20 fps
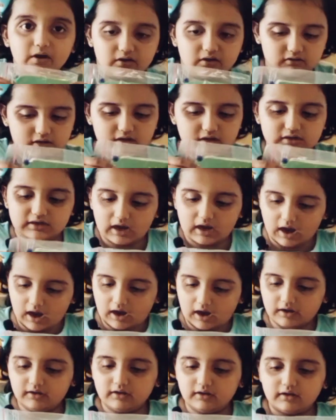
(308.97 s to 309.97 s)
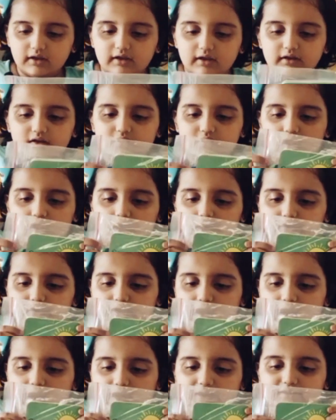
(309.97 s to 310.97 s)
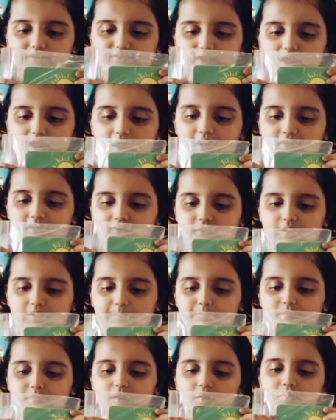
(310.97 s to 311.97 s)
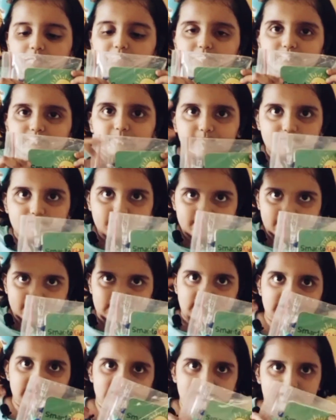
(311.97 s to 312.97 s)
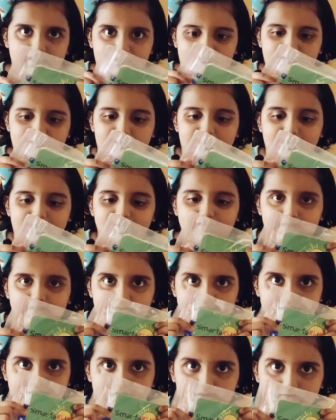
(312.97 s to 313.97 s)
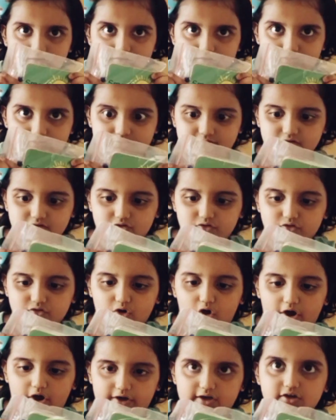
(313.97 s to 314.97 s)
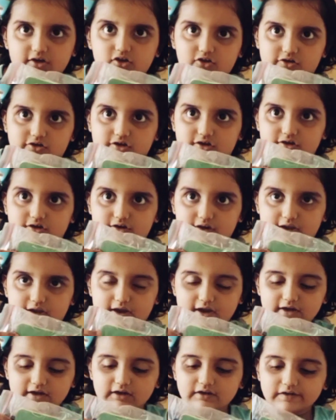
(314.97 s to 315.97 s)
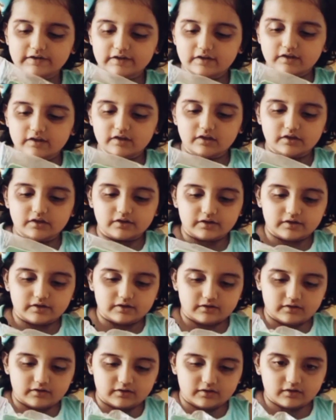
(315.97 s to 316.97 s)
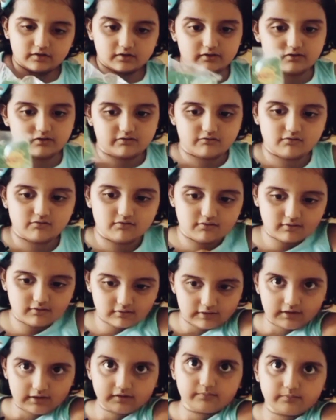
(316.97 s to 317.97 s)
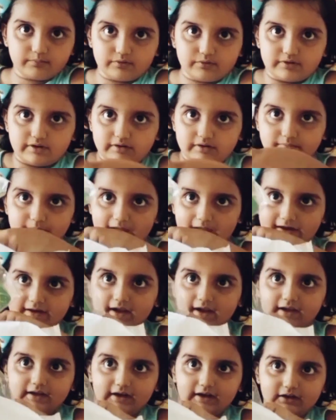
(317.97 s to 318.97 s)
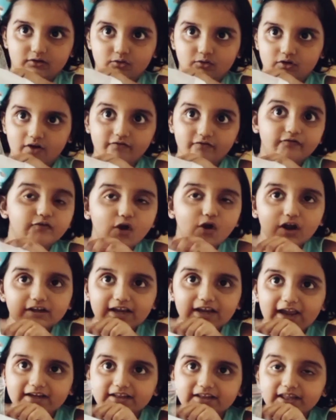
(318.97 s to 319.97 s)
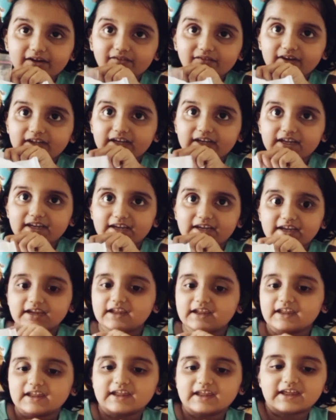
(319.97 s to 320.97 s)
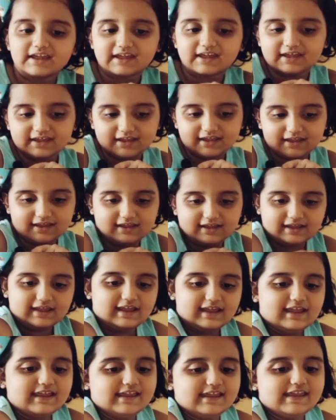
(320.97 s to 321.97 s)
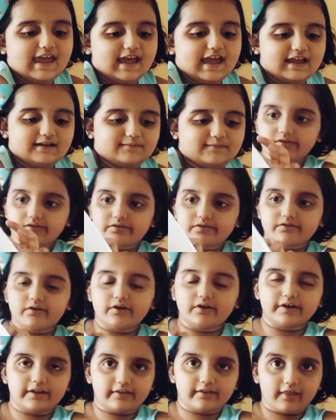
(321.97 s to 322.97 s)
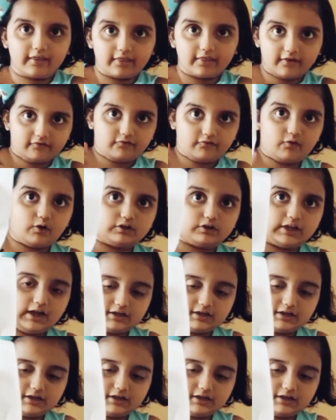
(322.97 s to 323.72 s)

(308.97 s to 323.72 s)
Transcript: puzzle card, a dice and some thingies in there, coins in there. So let's put this back and get to the fourth activity. Yeah, so this is the fourth